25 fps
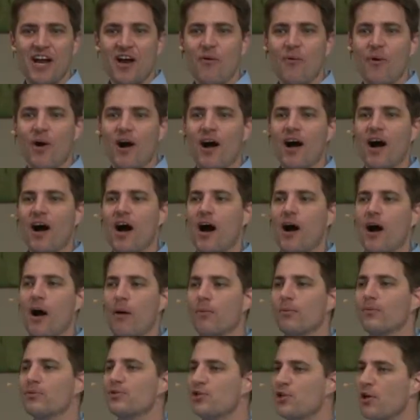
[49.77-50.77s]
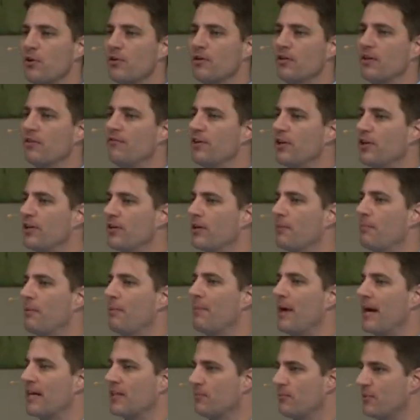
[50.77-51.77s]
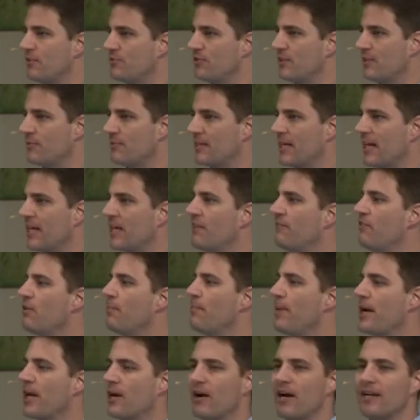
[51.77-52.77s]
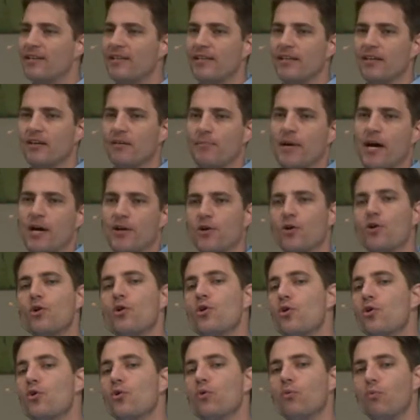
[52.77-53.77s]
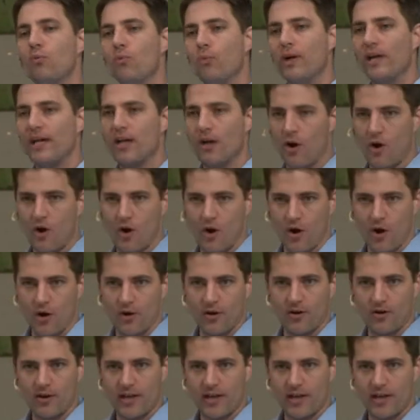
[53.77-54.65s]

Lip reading: Well, I'm going to show you a little video clip about the museum to kind of give you a better idea about who we are.